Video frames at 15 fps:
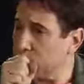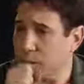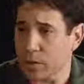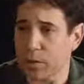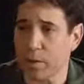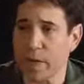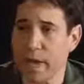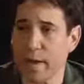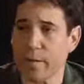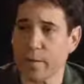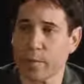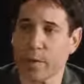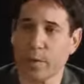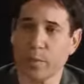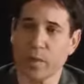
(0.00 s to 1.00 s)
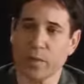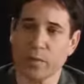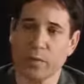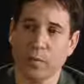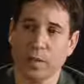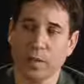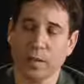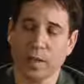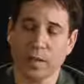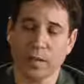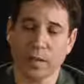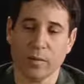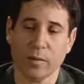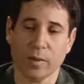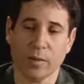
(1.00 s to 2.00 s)
So to have a piece of work that
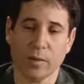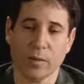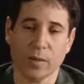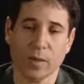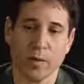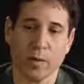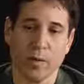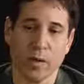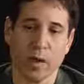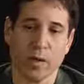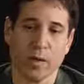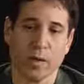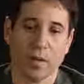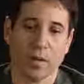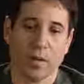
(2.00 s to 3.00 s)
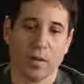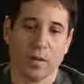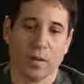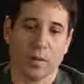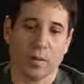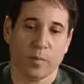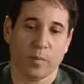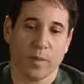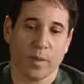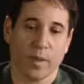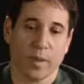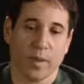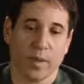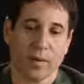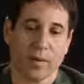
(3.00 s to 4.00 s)
you did when you were 21 be
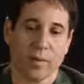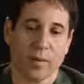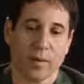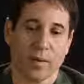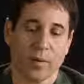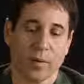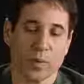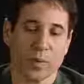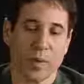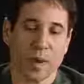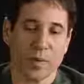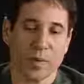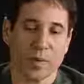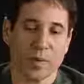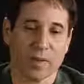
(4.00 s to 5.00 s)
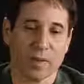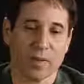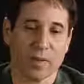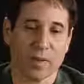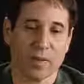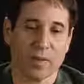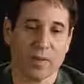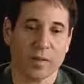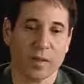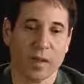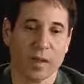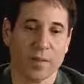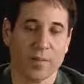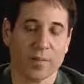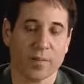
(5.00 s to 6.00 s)
like one of the most popular things that you've
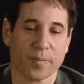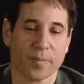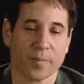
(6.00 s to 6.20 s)
done